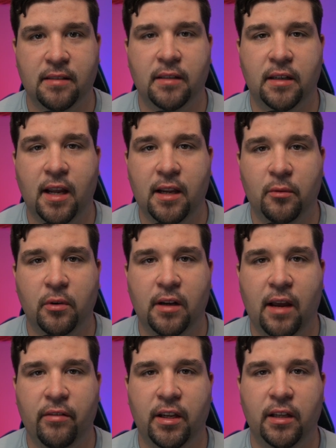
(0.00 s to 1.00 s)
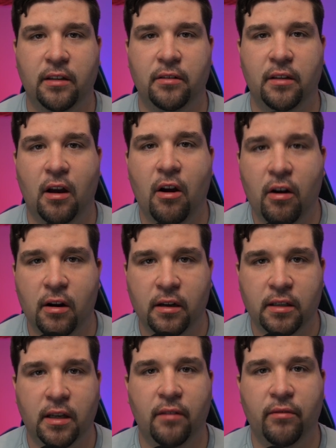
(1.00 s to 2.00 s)
Today, we're diving into the
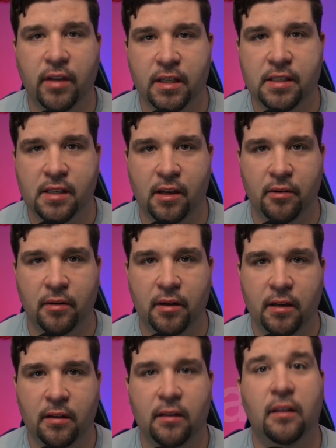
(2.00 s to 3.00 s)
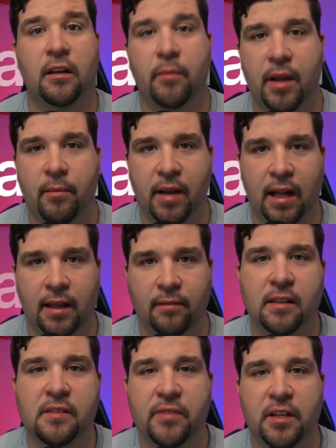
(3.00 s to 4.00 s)
heart of VS Code, the command palette.
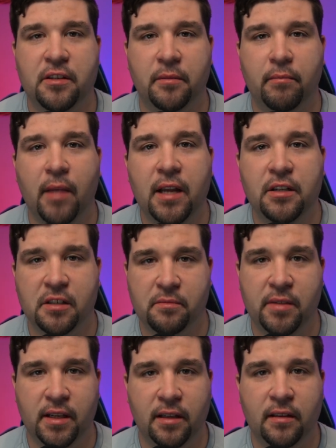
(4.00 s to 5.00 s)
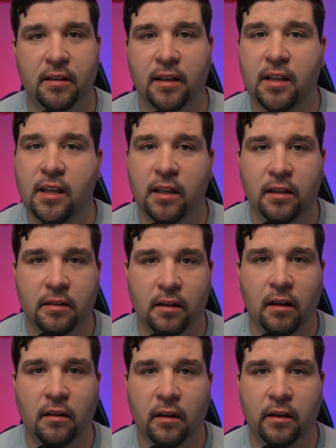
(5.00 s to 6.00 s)
This feature may just be the key to
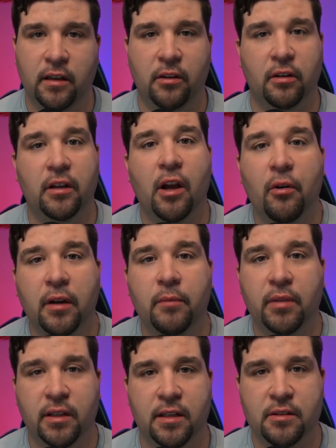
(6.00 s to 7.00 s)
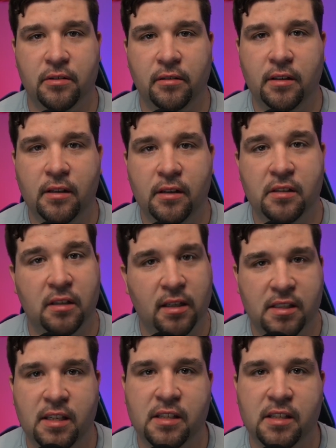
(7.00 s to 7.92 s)
unlocking your coding potential. So let's get